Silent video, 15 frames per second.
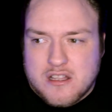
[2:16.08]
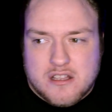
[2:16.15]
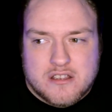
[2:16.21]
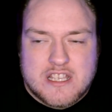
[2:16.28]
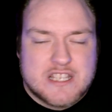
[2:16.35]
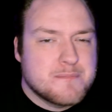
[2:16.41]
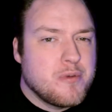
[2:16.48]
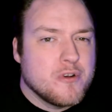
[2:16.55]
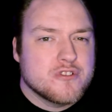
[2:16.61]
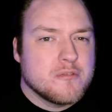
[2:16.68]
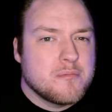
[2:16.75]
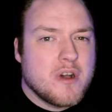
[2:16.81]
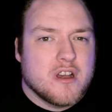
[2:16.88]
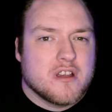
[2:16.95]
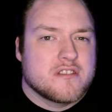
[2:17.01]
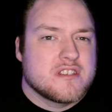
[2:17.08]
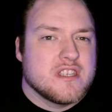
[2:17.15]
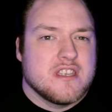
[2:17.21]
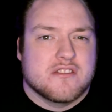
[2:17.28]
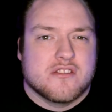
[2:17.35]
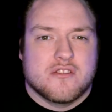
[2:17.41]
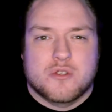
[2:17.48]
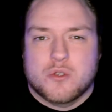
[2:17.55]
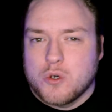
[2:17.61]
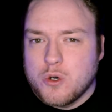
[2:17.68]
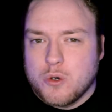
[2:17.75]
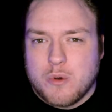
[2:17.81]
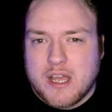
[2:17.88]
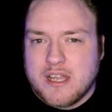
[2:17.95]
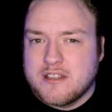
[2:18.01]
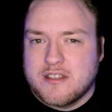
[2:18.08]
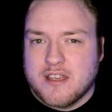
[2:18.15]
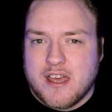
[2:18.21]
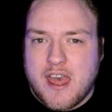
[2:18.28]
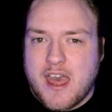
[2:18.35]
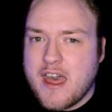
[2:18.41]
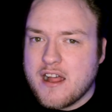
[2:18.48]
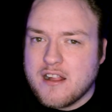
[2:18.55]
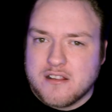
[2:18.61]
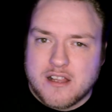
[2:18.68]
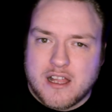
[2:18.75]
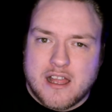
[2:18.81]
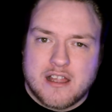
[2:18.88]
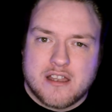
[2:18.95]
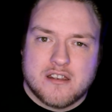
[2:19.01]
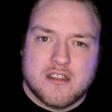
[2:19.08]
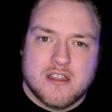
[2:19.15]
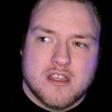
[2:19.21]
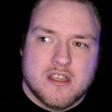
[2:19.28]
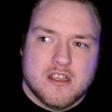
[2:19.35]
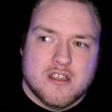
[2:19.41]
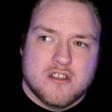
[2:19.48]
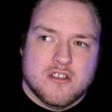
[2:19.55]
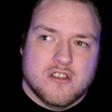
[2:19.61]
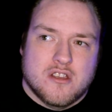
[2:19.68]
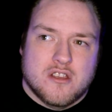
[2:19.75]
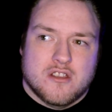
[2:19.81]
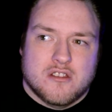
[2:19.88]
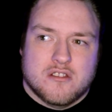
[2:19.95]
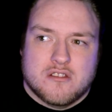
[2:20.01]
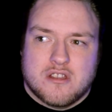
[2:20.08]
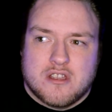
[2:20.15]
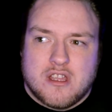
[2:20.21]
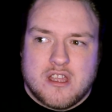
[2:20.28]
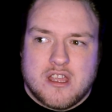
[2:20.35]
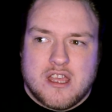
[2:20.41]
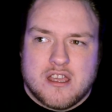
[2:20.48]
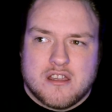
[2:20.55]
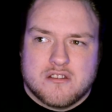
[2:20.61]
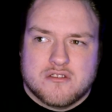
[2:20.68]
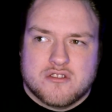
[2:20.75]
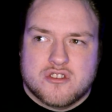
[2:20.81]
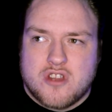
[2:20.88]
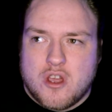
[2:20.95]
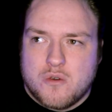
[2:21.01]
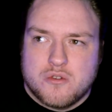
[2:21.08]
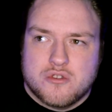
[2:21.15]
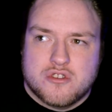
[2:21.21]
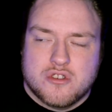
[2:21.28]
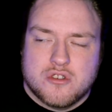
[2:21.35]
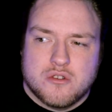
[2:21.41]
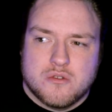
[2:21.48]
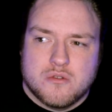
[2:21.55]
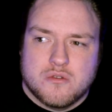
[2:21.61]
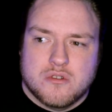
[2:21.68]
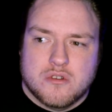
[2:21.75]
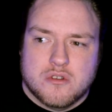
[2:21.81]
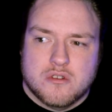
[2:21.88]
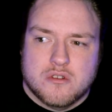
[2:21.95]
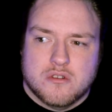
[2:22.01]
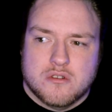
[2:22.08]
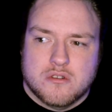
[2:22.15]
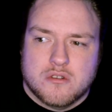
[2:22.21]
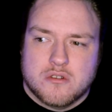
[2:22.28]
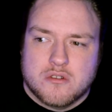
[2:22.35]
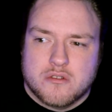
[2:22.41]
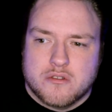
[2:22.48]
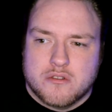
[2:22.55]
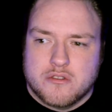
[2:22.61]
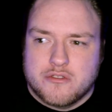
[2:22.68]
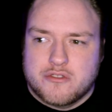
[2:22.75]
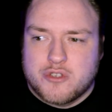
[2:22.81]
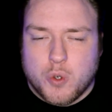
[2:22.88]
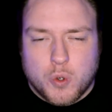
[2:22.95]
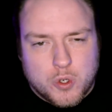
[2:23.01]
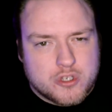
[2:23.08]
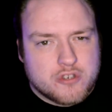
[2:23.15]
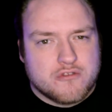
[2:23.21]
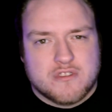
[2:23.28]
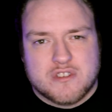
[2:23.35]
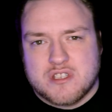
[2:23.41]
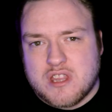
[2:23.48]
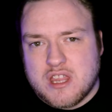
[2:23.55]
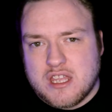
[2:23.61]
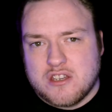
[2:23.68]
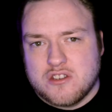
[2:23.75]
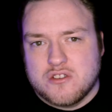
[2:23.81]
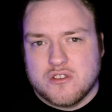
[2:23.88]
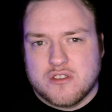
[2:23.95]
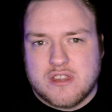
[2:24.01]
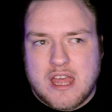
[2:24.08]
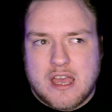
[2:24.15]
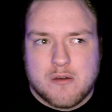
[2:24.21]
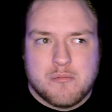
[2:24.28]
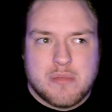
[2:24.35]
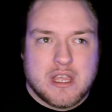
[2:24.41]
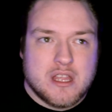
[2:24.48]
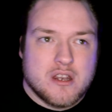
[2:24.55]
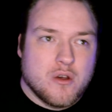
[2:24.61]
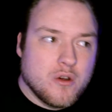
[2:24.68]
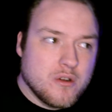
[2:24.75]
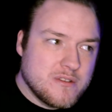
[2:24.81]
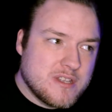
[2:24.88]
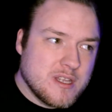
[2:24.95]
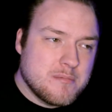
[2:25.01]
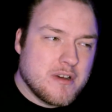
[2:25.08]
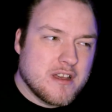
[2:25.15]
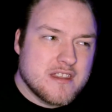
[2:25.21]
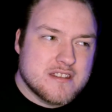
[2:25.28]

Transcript: this puzzle box is a doorway to hell and it shows you torturous things. You're now being hunted by the